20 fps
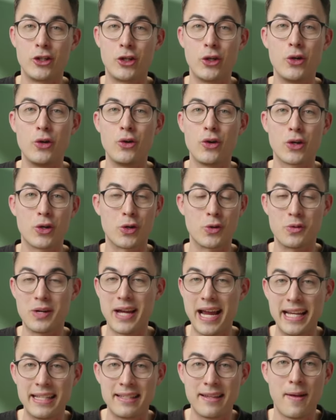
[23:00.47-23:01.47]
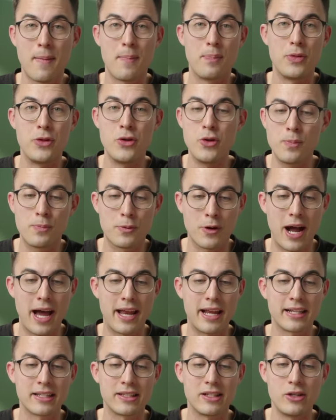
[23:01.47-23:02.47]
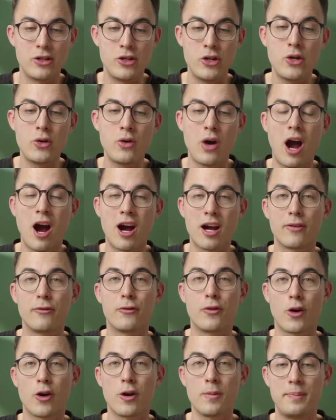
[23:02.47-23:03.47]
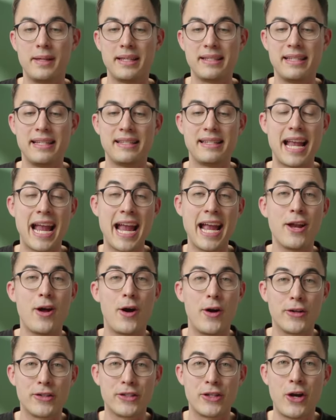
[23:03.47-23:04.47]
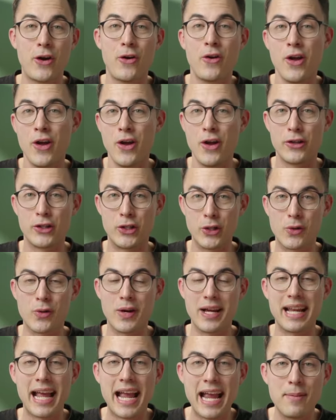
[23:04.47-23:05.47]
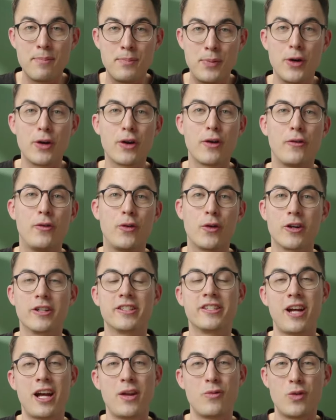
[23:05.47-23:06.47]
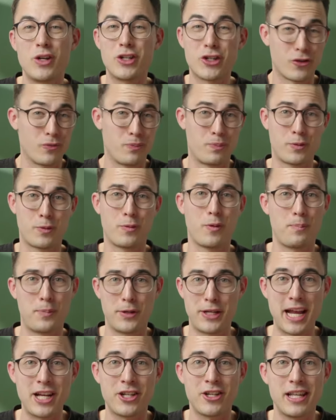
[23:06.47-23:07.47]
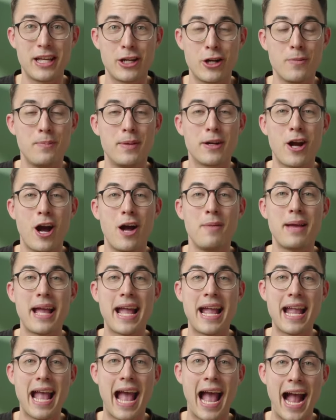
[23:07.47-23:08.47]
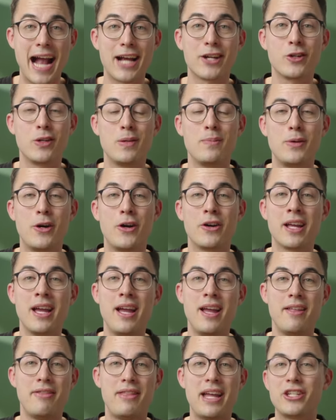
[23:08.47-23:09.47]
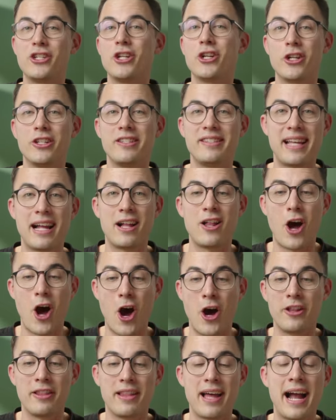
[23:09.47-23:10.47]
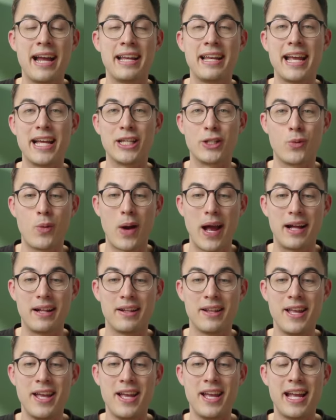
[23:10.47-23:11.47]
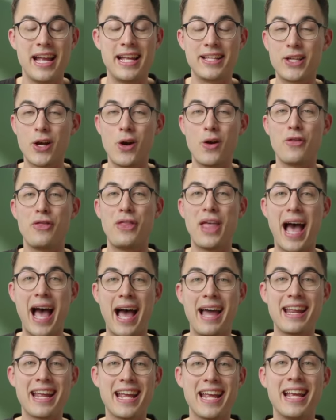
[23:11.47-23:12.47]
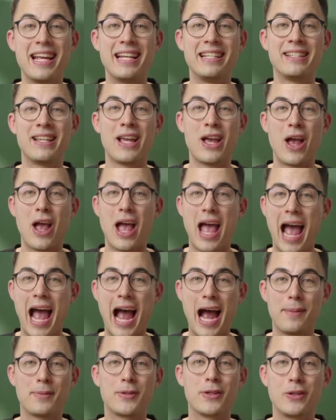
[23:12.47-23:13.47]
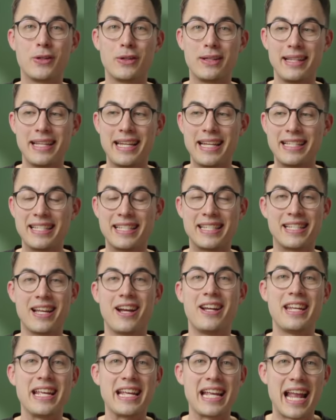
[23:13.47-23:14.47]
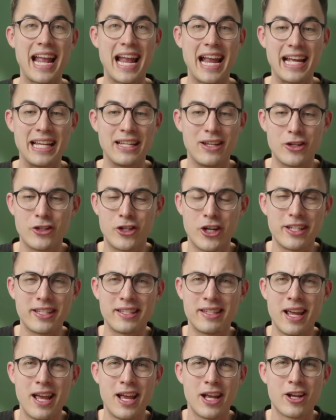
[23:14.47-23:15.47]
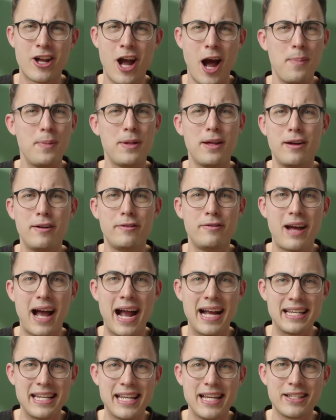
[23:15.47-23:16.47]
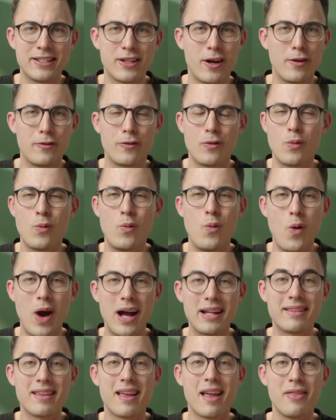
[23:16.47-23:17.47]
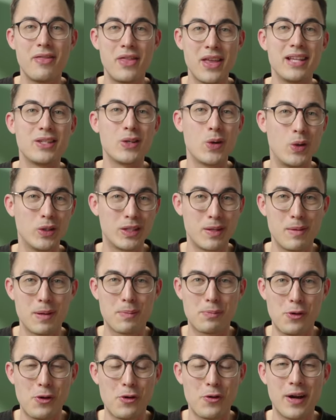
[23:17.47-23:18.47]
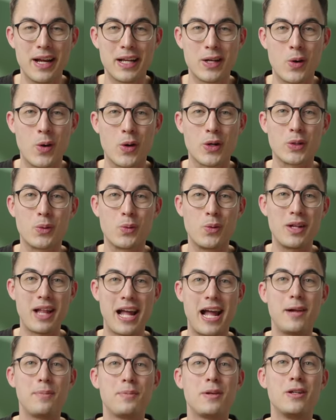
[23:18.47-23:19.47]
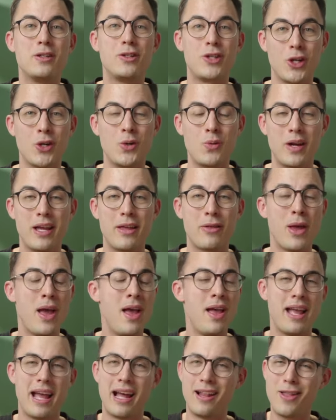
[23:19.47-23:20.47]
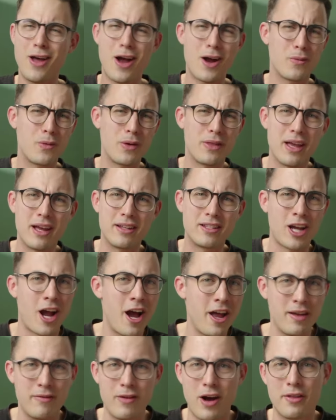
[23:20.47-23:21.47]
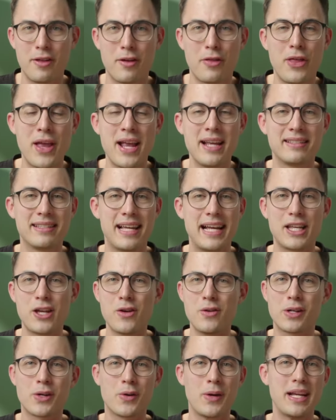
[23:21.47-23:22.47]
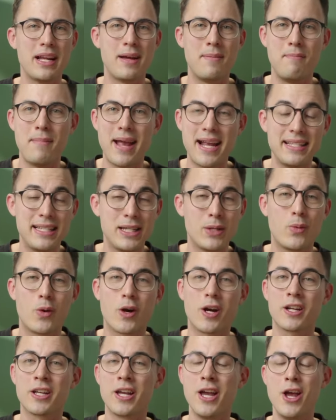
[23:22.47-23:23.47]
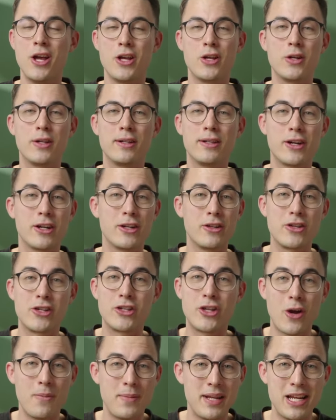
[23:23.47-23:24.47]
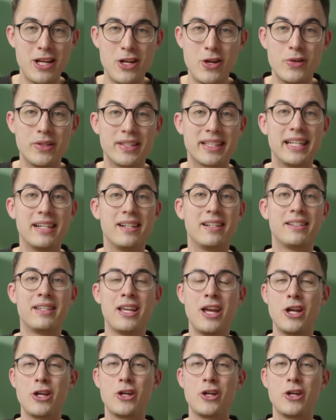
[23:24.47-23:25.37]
to create new products, new art for her business, and also to create a book for her son, which potentially could become a actual book that you could sell online as well. And so that is absolutely stunning and just couple of ideas of what this ultimate procreate course will help you do with along with a ton of other things like you'll create amazing work, you'll learn so many new skills,